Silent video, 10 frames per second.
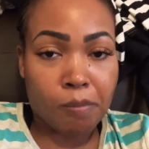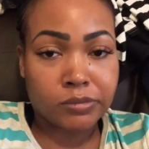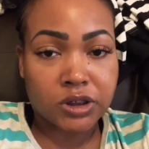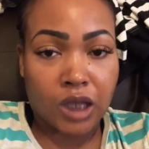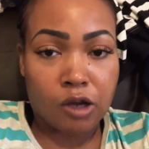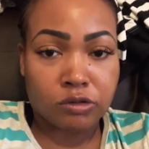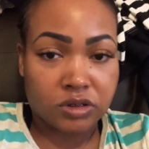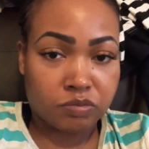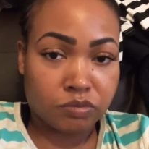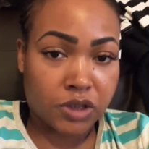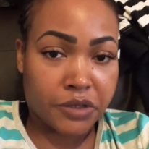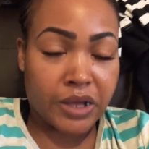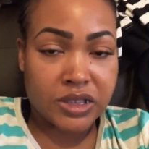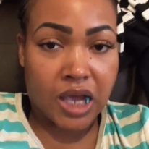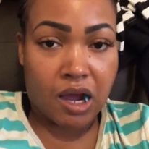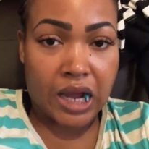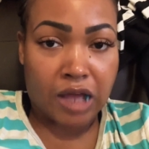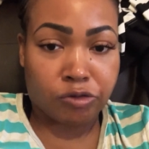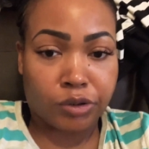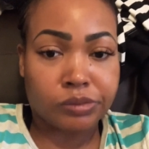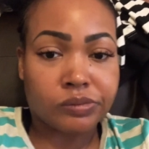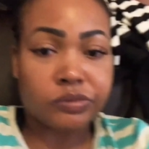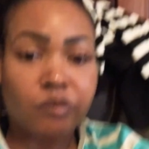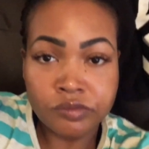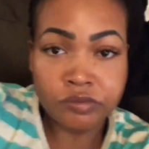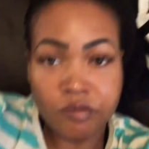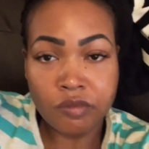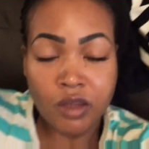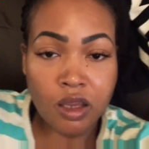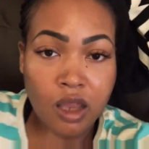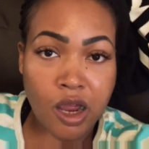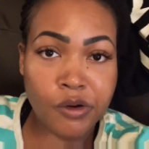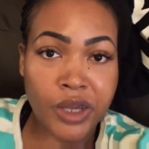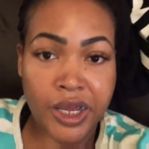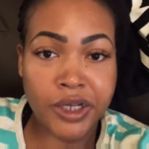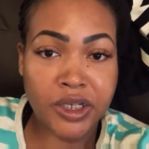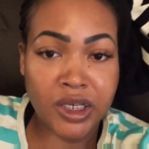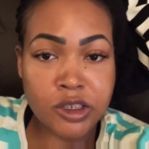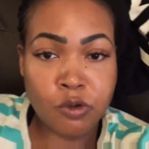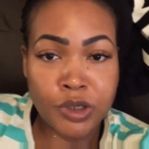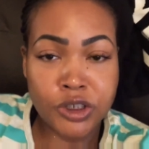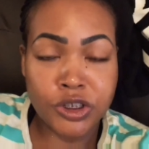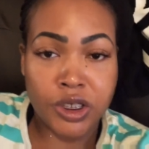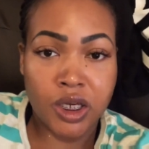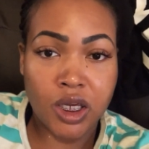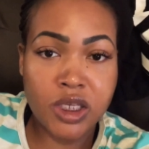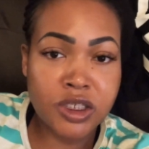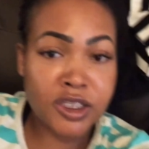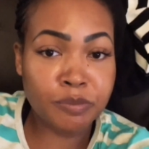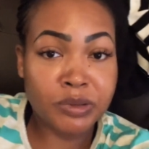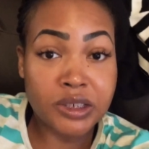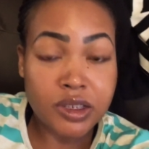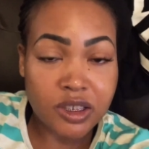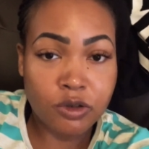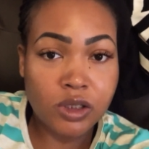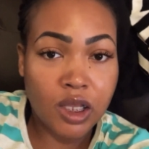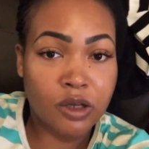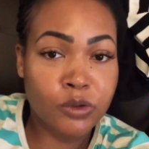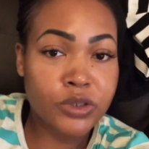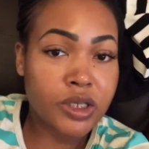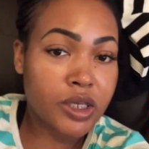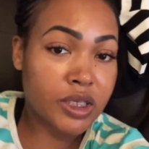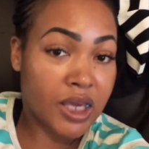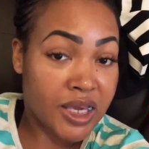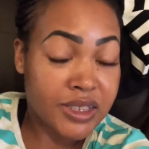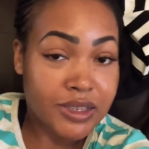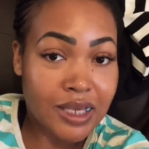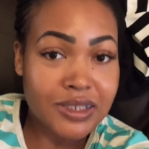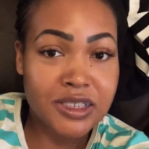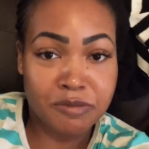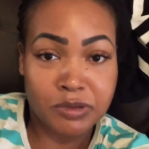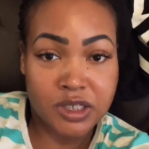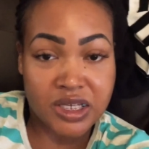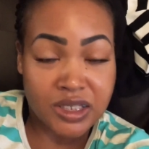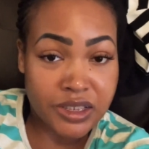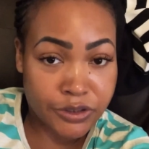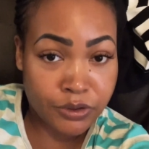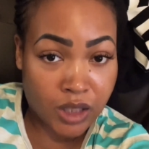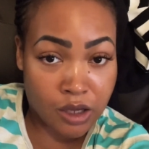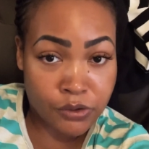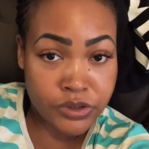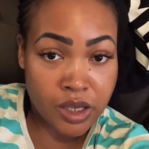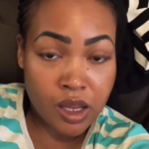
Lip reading: So yeah, that's how I got through. Okay, next question. Is CIPLA still closed? Yes, CIPLA is still closed,